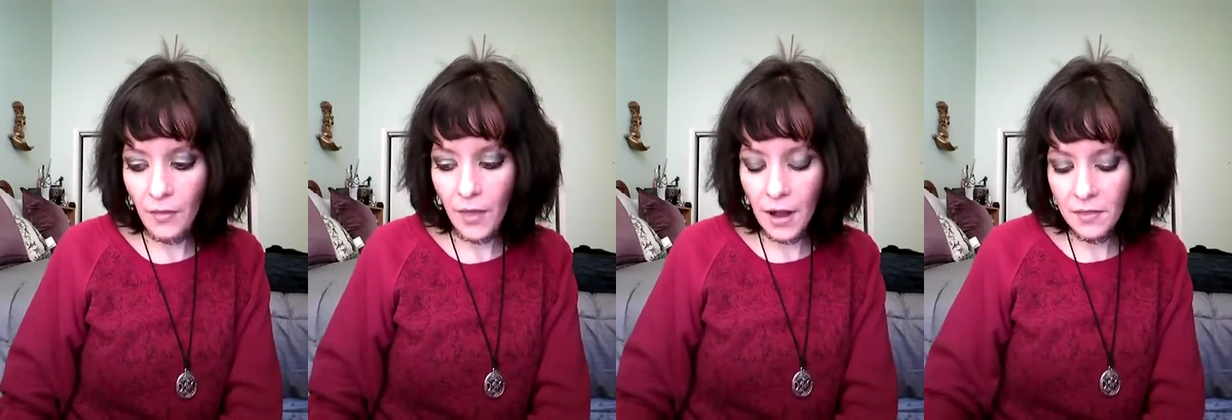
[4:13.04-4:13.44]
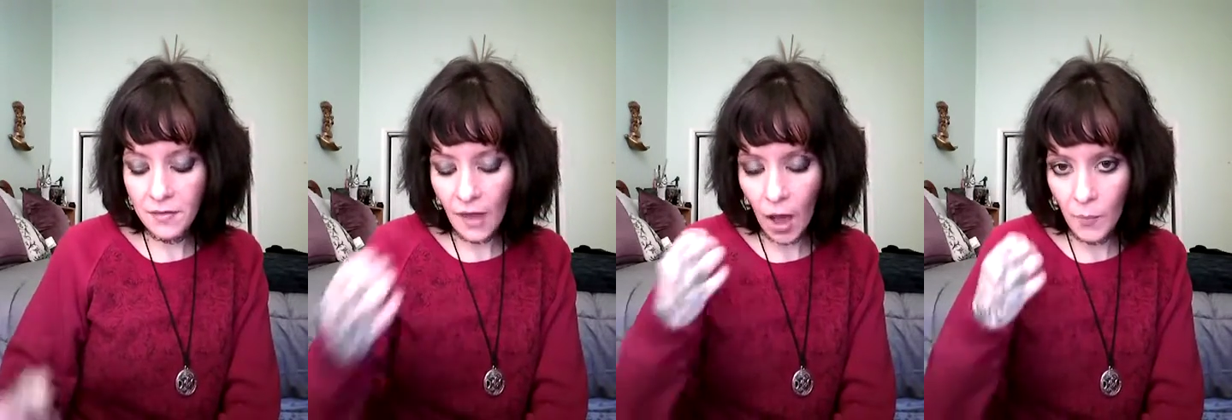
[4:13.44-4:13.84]
anything
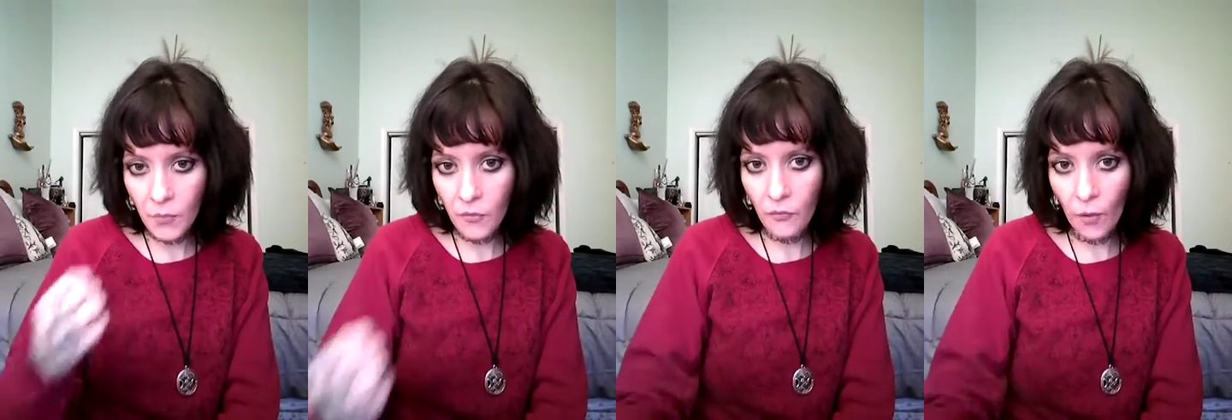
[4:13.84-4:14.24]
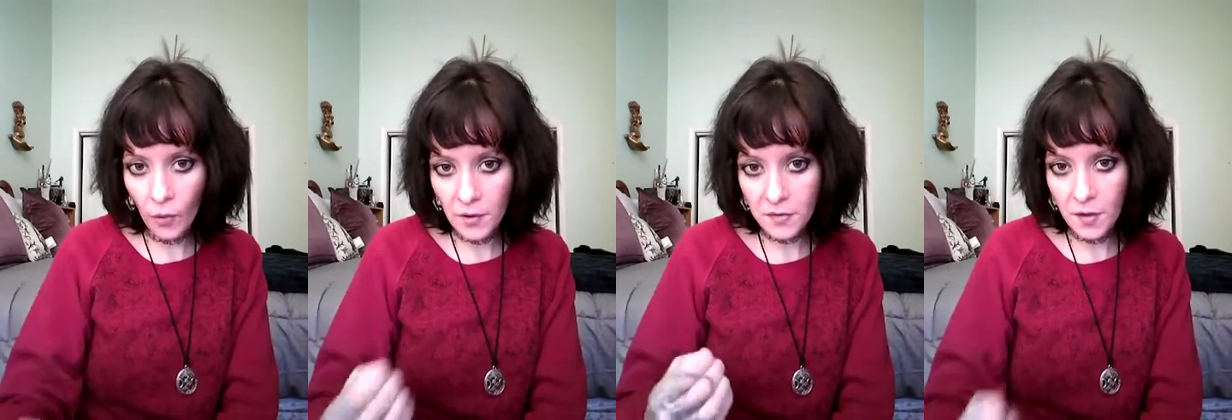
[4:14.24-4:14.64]
to help you
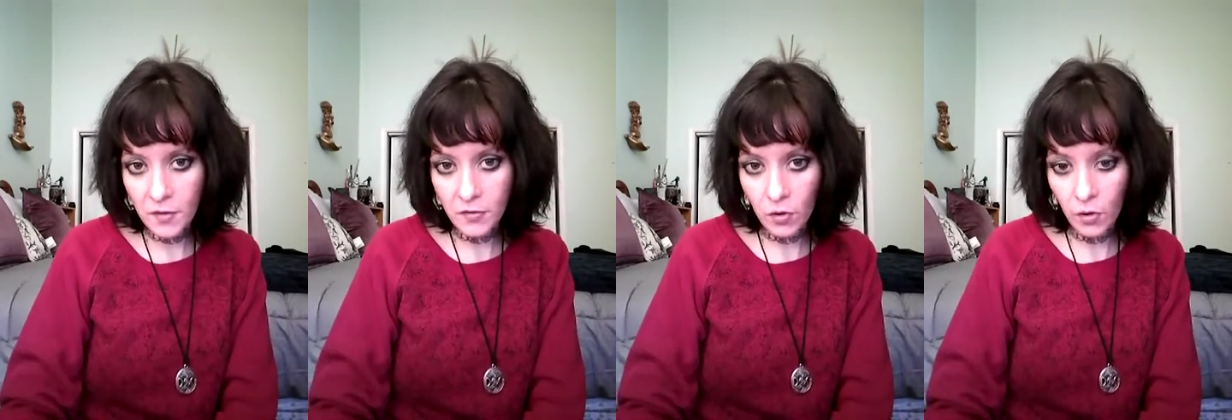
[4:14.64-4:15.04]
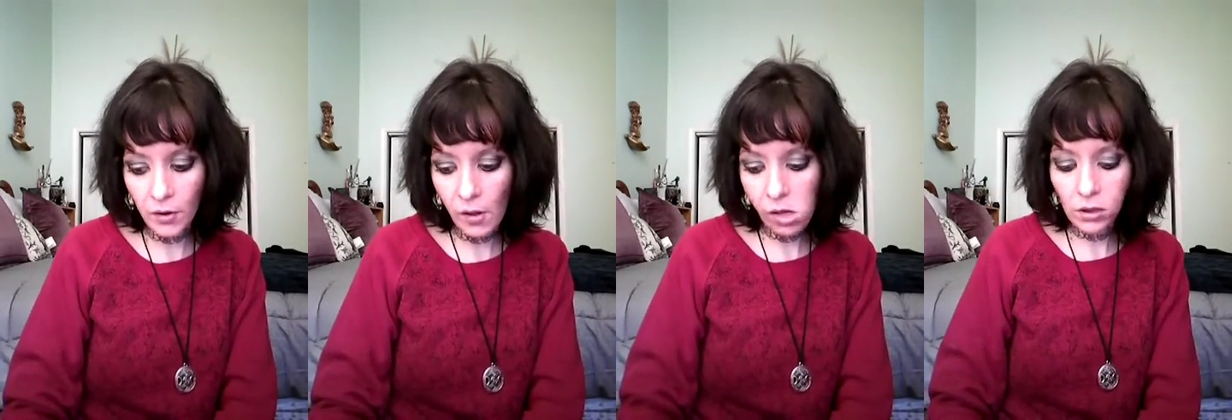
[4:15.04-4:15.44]
focus is
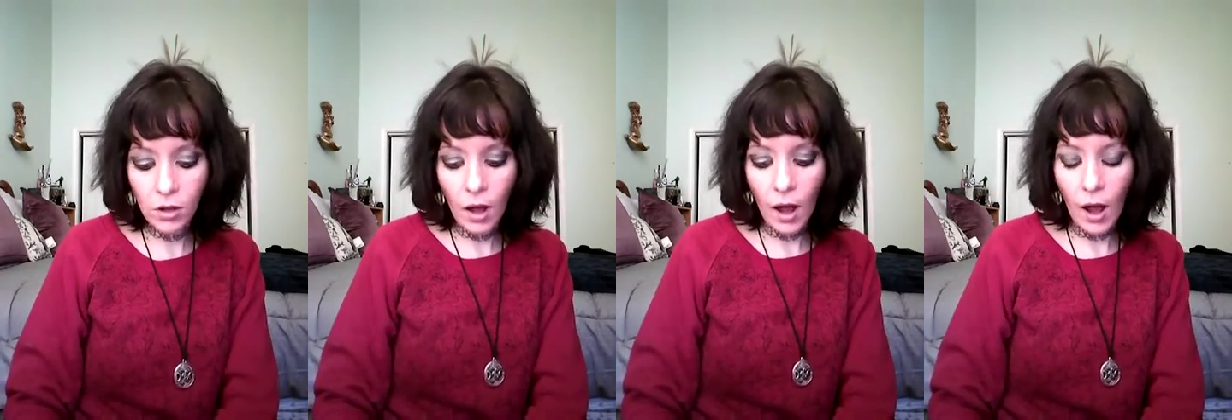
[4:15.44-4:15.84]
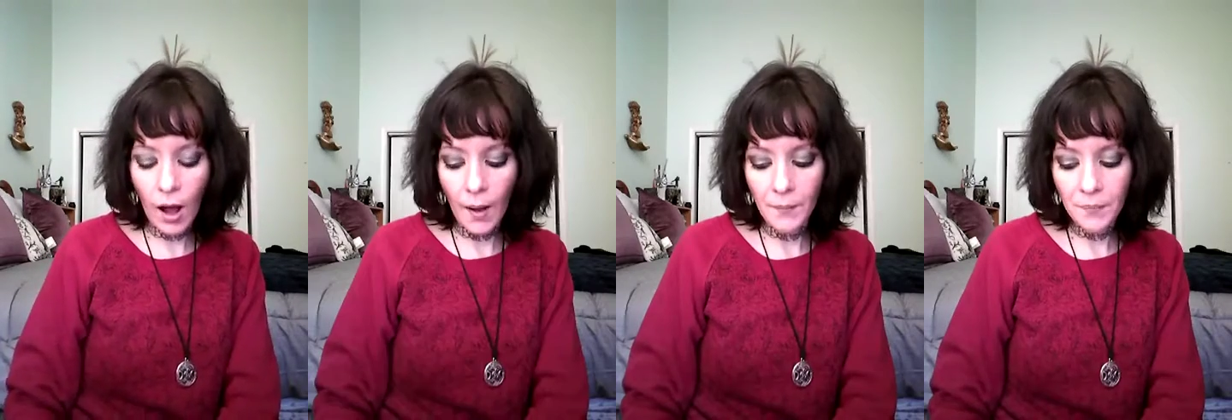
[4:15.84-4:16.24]
good.
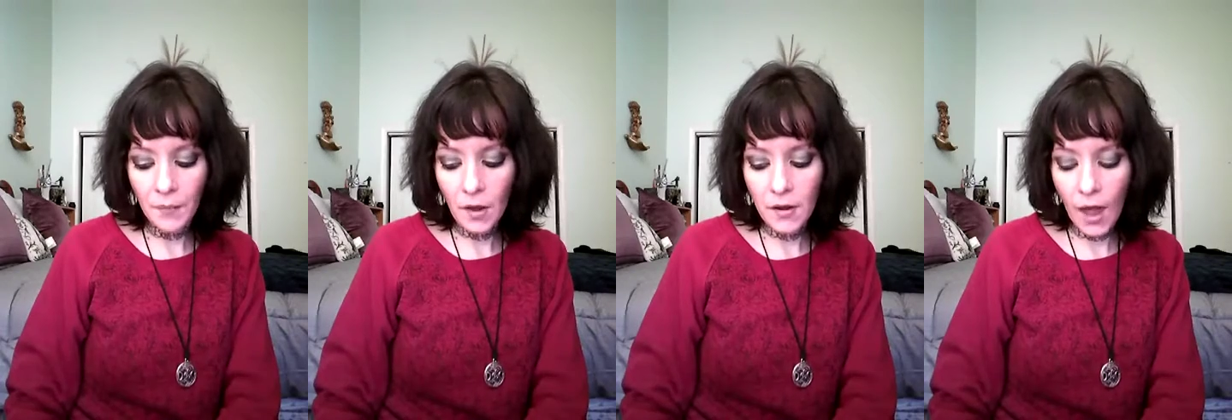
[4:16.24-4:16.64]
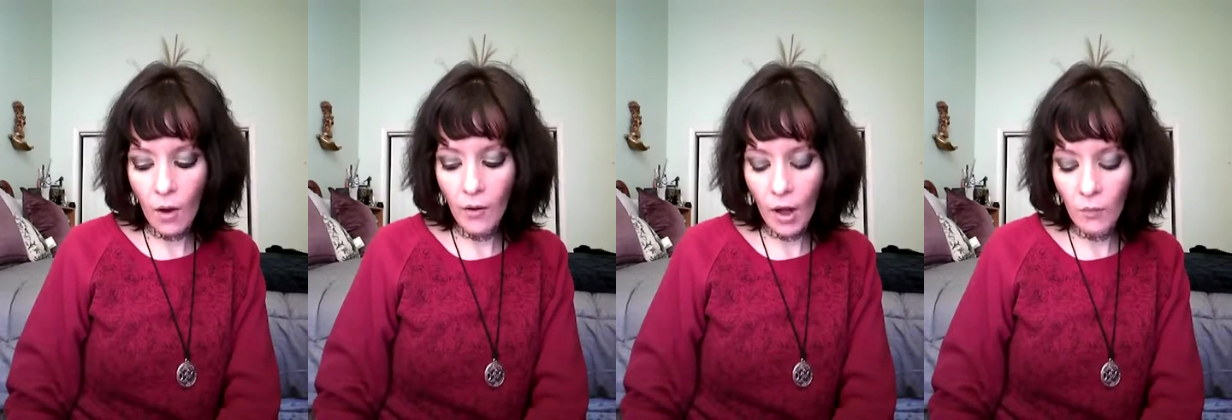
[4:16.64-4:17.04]

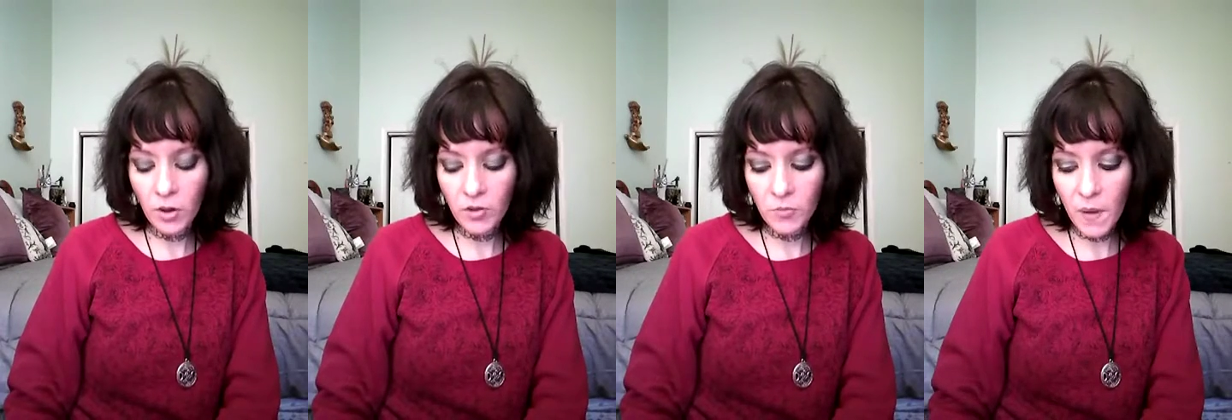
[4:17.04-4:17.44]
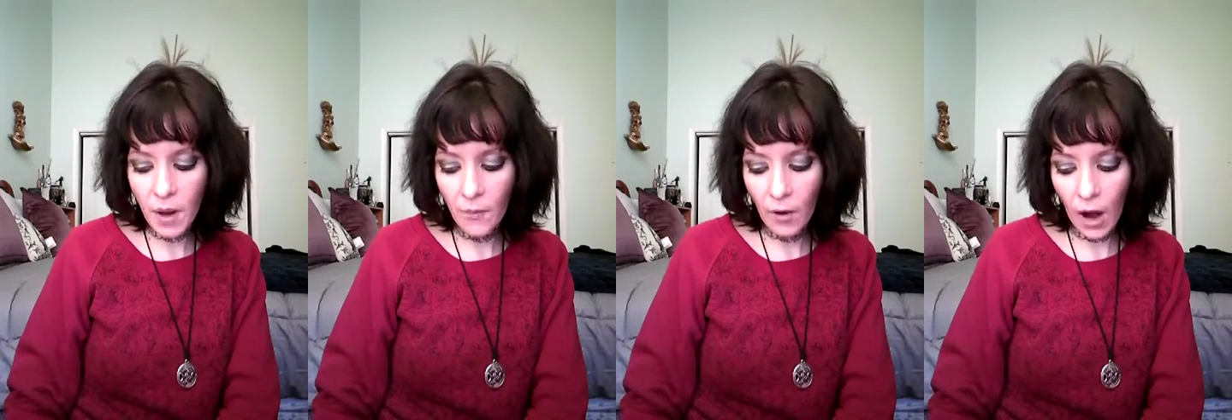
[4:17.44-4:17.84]
Now, and I'm going to speak
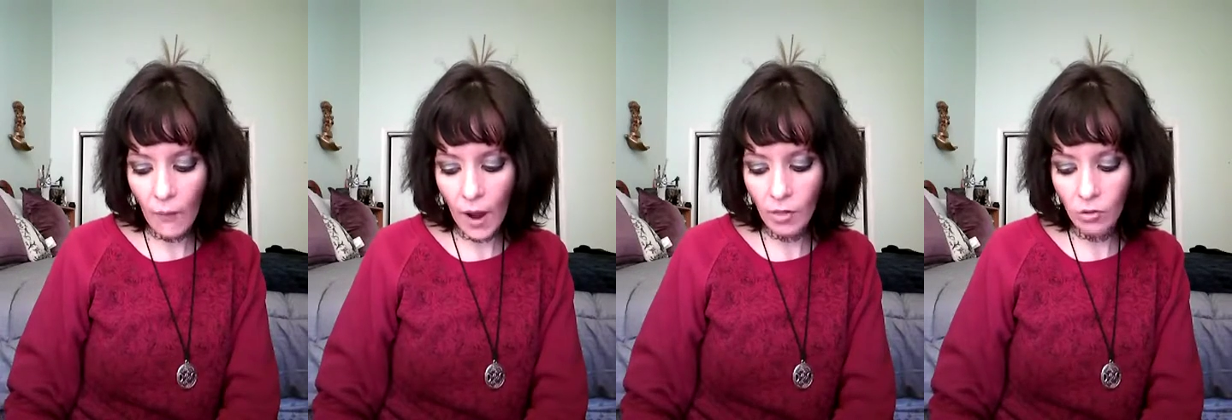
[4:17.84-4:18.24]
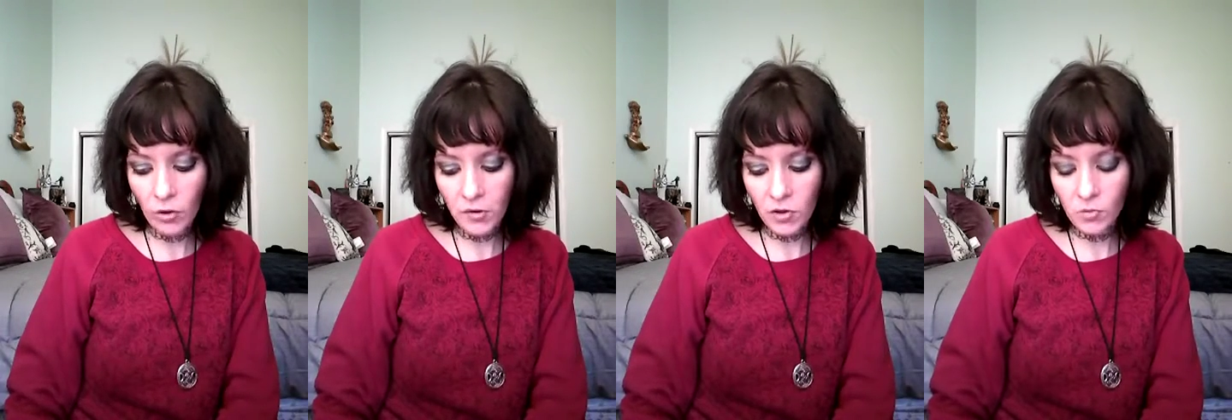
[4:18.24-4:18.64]
about how I
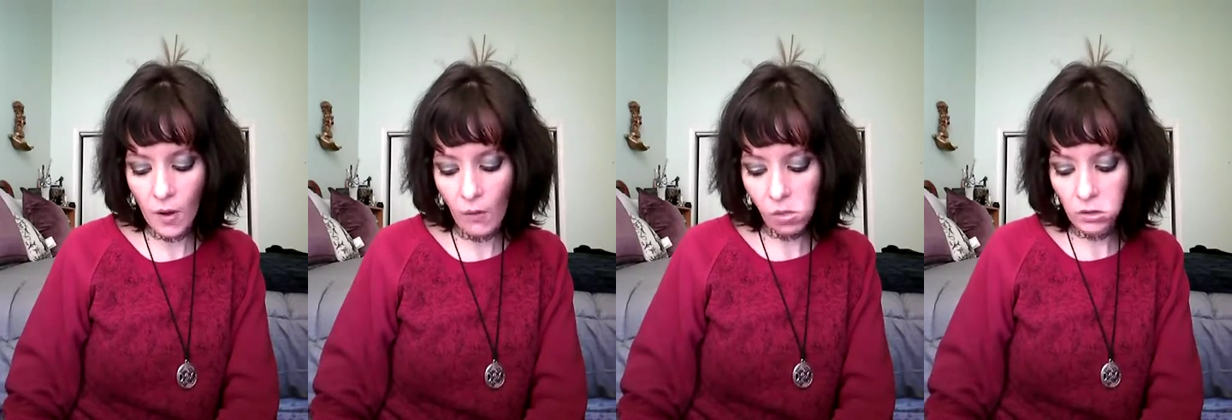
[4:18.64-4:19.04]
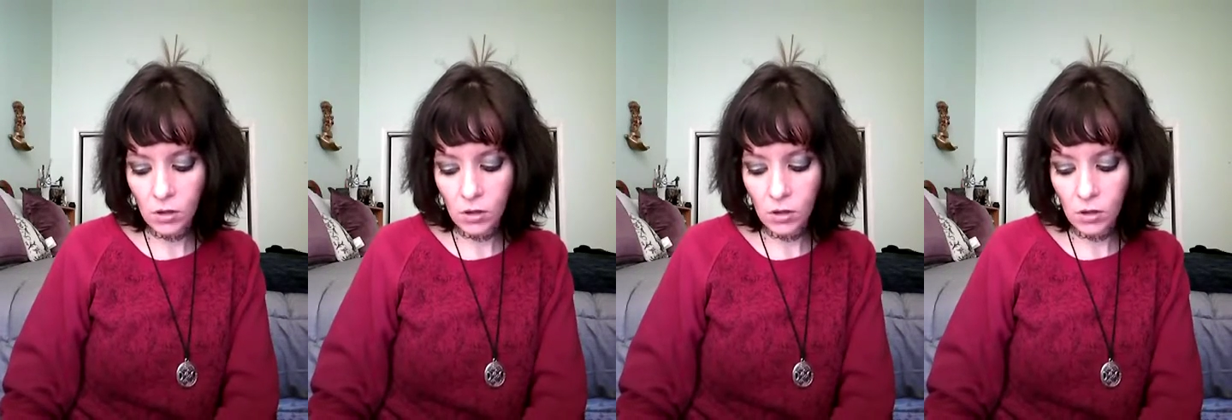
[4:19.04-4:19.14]
learned as well.